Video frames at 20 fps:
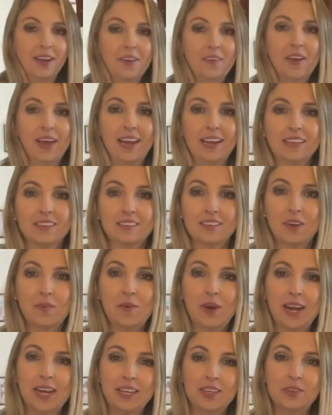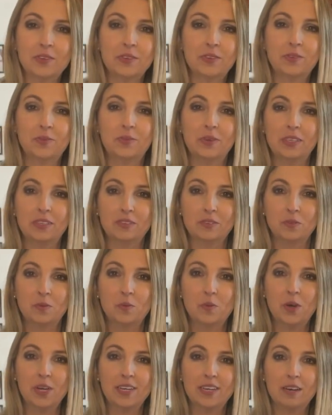Okay, so what I used was
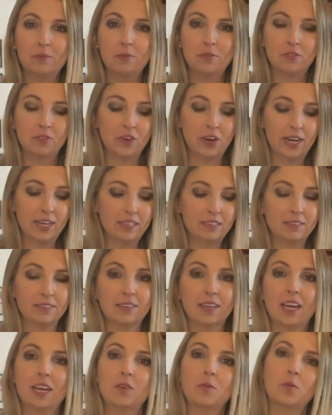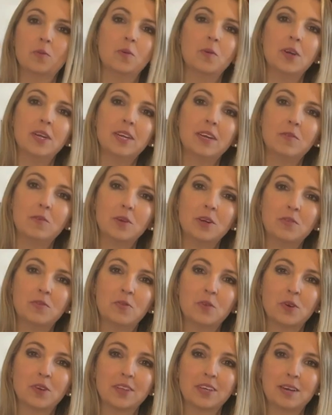1 cup of rice and 1
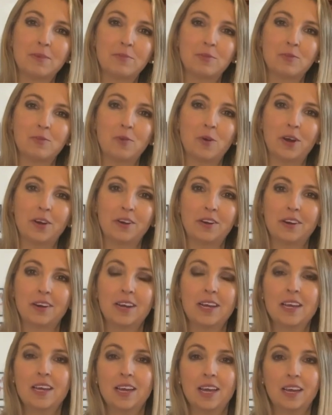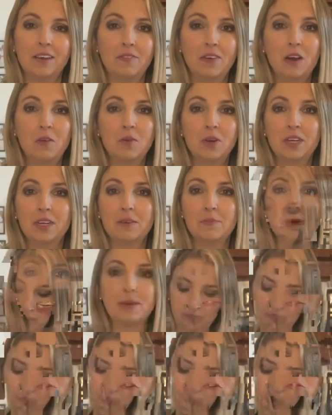1/4 cup of water. If I wanted to make
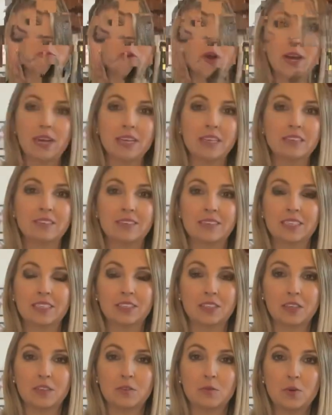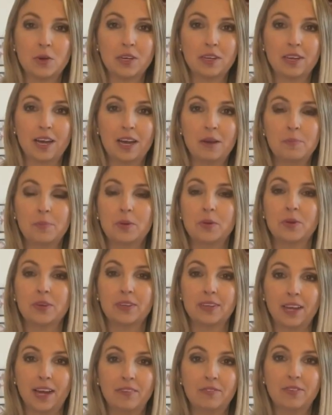more rice than just 1 cup, you can
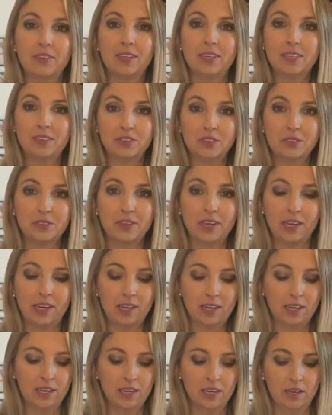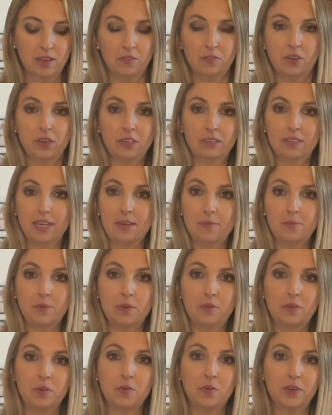definitely do that. For example,
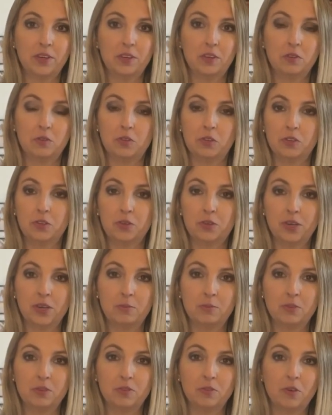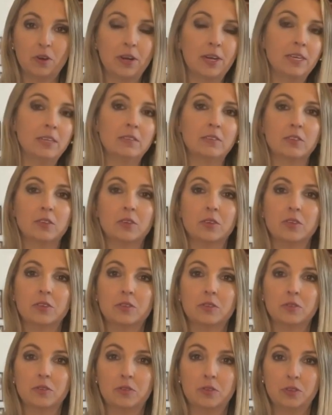if you want to do 2 cups of rice, you can
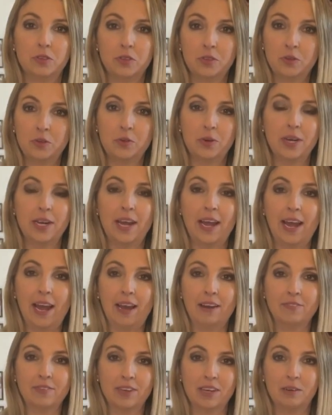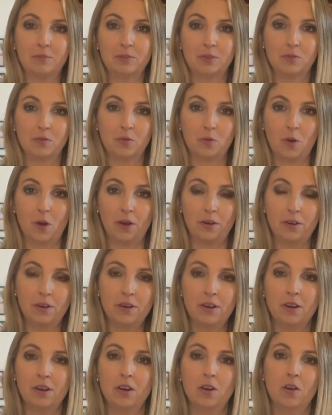do 2 1/2 cups of
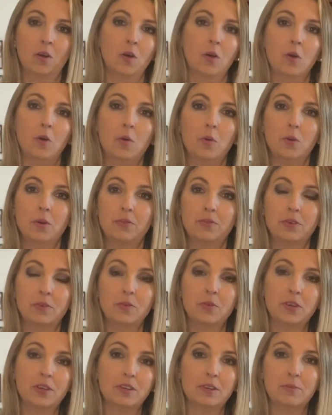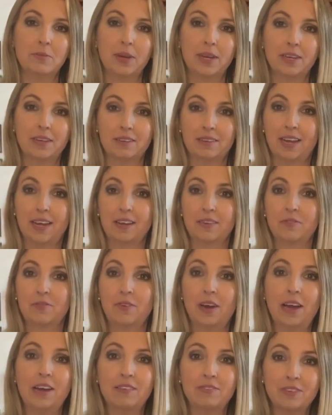water. Or if you wanted to make like
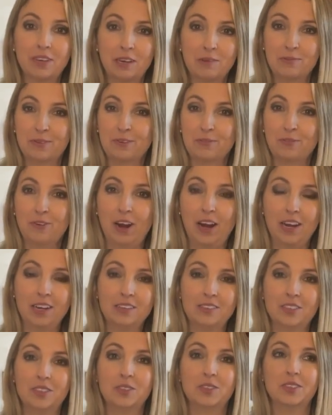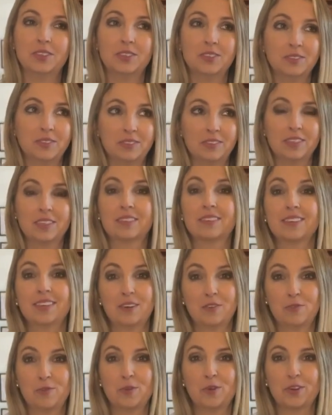5 cups of rice, you could do 6
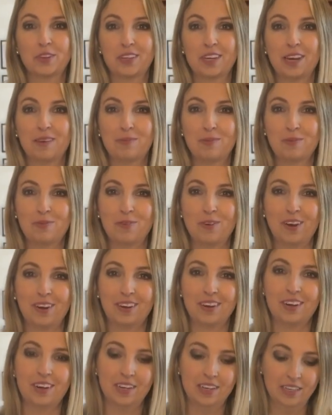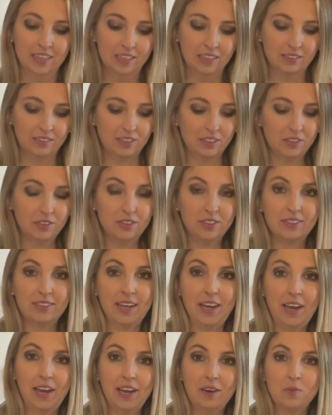1/4 cup of water. So you just
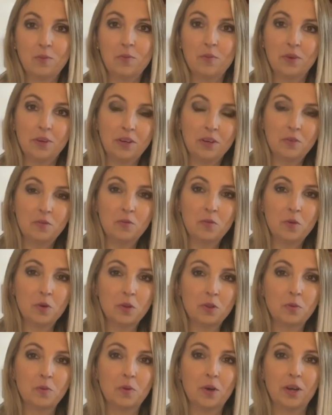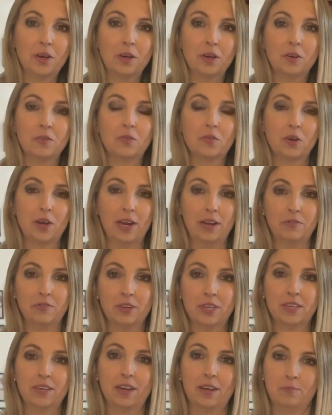add 1 1/4 water for
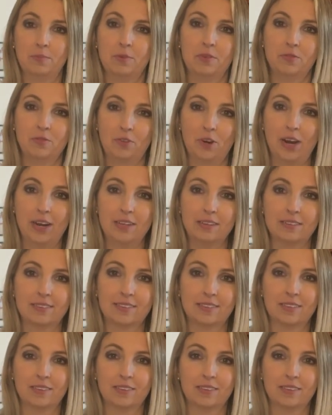every cup of rice.